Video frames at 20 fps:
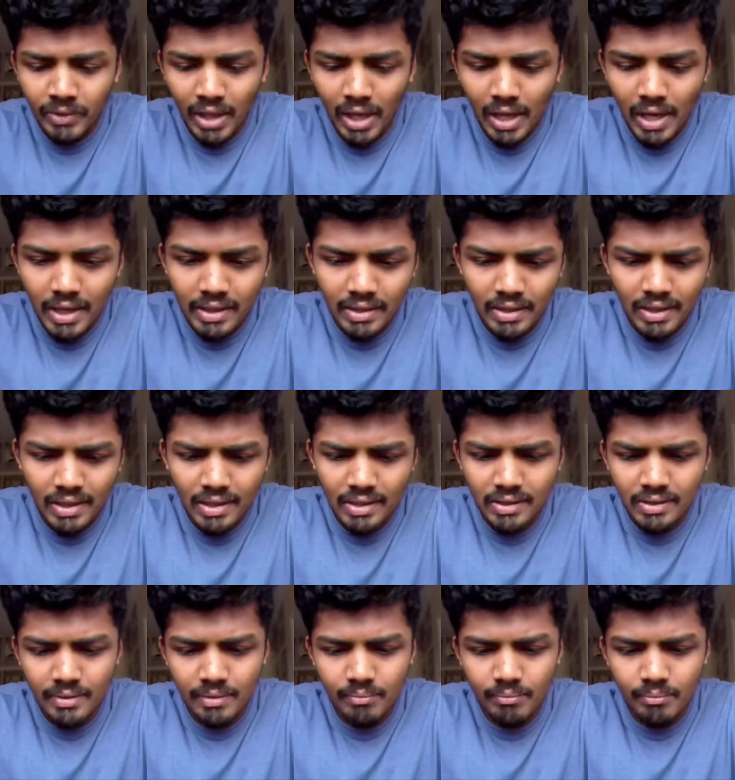and
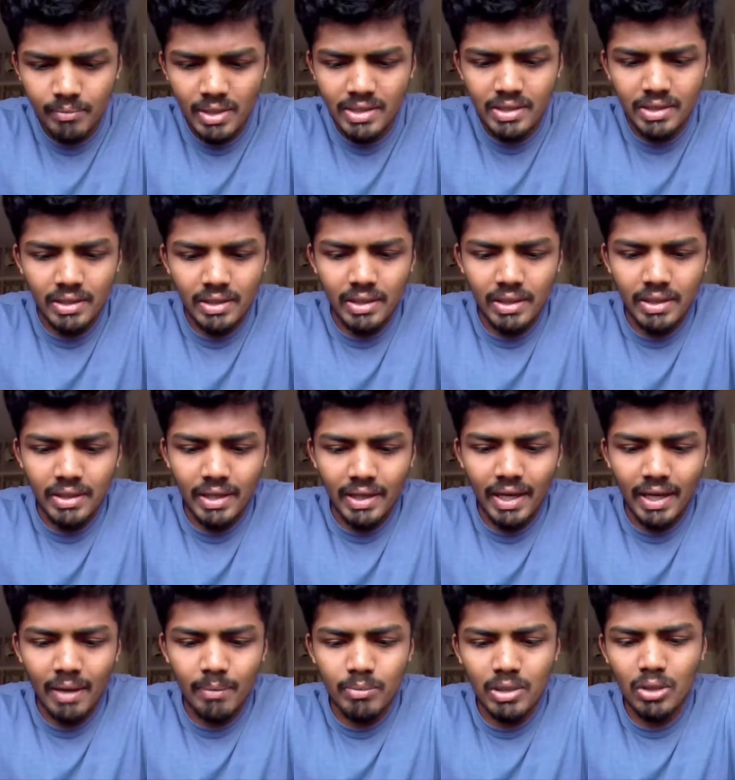he's basically the
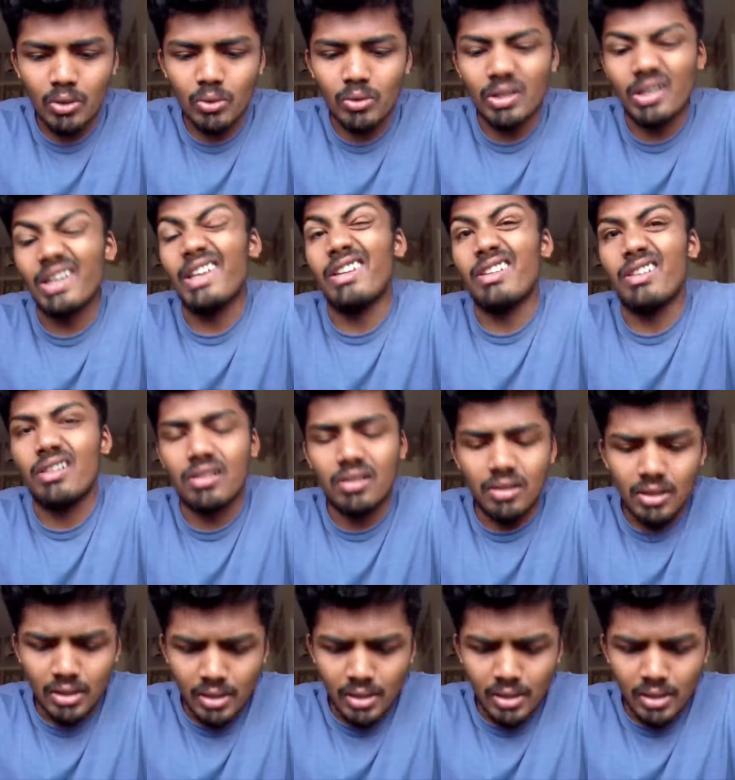captain or the leader